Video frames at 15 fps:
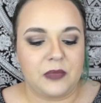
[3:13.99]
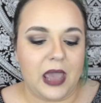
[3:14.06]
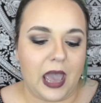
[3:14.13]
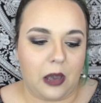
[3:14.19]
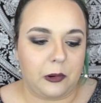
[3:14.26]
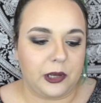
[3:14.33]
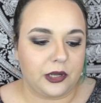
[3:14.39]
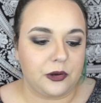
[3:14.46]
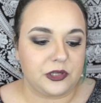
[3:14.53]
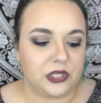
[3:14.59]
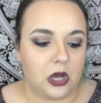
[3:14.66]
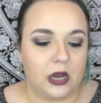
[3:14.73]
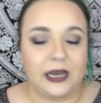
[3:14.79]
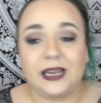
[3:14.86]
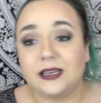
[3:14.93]
how it goes
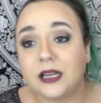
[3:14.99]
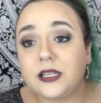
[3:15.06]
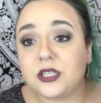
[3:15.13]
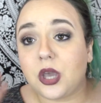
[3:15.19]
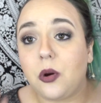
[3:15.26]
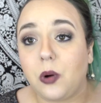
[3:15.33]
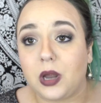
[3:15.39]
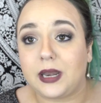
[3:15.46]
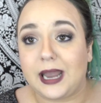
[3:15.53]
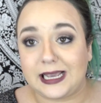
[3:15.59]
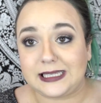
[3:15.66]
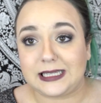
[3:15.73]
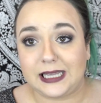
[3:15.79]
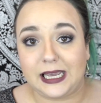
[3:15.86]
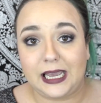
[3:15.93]
on. It does go on
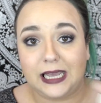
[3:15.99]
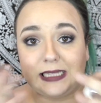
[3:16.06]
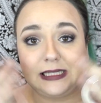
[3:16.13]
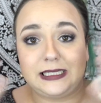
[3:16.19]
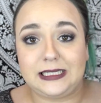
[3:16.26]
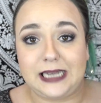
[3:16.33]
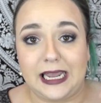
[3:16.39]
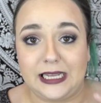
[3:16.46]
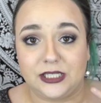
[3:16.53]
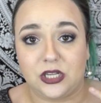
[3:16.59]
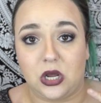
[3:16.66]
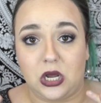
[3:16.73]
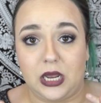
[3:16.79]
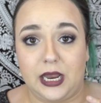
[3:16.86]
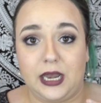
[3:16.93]
nicely, it stays
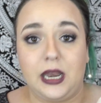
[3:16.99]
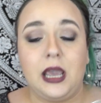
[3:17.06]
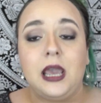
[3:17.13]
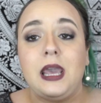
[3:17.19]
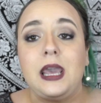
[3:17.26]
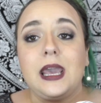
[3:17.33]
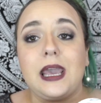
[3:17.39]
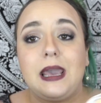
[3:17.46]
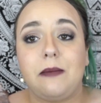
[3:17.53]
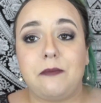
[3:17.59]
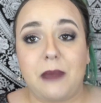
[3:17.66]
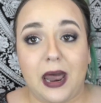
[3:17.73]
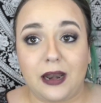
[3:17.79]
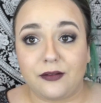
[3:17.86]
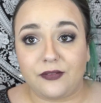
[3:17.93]
on, it
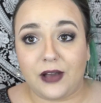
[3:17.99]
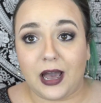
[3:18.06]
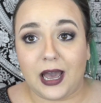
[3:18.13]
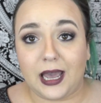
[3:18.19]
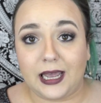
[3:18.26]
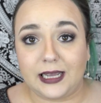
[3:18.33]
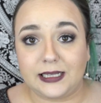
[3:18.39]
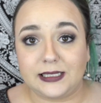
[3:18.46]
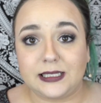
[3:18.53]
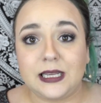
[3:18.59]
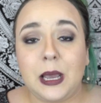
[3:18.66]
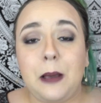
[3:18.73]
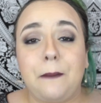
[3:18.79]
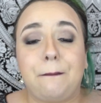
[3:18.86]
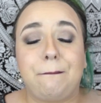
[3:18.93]
mattifies,
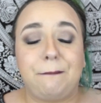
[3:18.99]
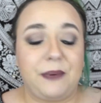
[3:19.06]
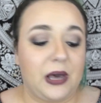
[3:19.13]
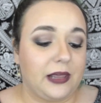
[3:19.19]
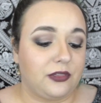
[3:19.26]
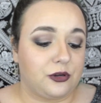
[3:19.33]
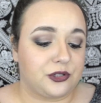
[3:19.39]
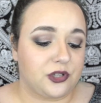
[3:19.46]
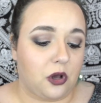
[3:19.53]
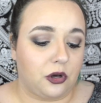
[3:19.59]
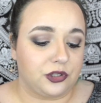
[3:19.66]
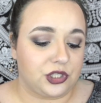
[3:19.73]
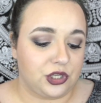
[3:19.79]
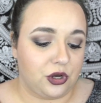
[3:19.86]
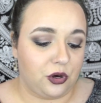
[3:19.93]
but there's
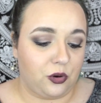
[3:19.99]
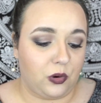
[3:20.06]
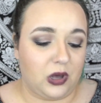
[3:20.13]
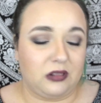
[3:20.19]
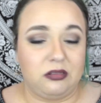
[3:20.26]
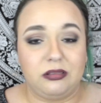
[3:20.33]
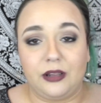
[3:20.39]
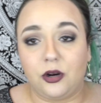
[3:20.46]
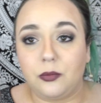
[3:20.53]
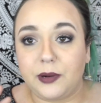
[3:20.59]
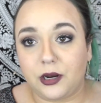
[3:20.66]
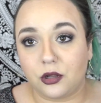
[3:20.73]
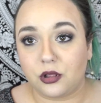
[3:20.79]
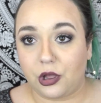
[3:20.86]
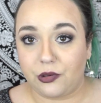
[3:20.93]
also a little bit
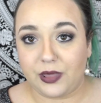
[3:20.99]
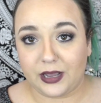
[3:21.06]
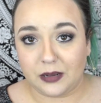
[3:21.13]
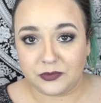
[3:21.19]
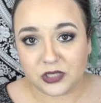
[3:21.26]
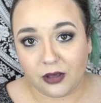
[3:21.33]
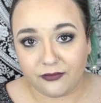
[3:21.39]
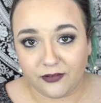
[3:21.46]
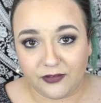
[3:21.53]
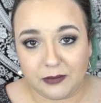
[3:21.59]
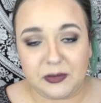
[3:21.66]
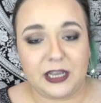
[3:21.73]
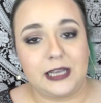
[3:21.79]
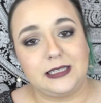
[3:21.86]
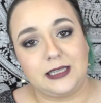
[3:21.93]
of glow that comes off of it
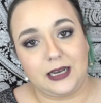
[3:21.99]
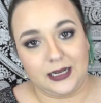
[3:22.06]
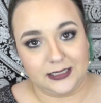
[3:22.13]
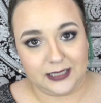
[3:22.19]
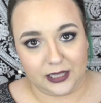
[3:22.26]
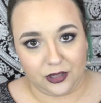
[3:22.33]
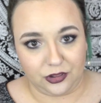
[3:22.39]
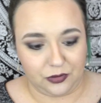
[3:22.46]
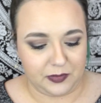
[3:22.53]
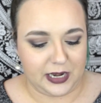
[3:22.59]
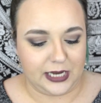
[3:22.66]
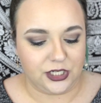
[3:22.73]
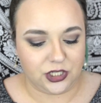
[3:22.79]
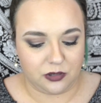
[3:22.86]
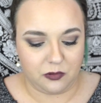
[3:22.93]
because it is the
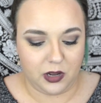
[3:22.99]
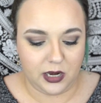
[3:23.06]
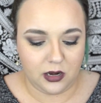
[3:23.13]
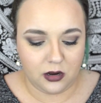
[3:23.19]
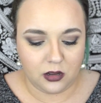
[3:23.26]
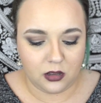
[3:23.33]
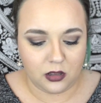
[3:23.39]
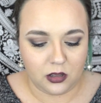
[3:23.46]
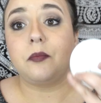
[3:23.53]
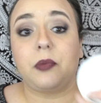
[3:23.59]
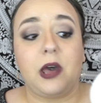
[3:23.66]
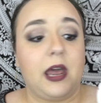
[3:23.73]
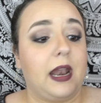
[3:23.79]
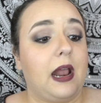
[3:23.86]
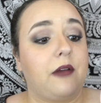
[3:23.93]
illumination one.
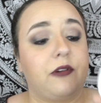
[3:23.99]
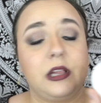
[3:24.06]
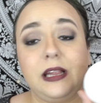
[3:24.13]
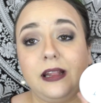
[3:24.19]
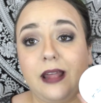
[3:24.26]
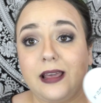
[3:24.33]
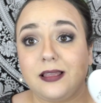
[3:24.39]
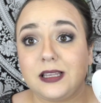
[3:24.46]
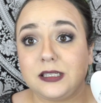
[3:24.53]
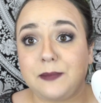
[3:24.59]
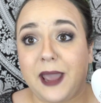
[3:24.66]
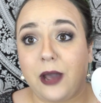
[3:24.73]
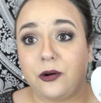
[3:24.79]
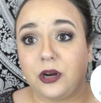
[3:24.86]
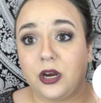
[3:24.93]
But I really like this
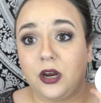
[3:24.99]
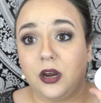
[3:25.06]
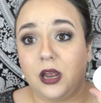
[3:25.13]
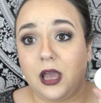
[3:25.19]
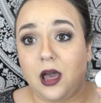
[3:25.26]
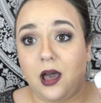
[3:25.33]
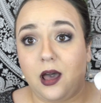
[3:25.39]
powder.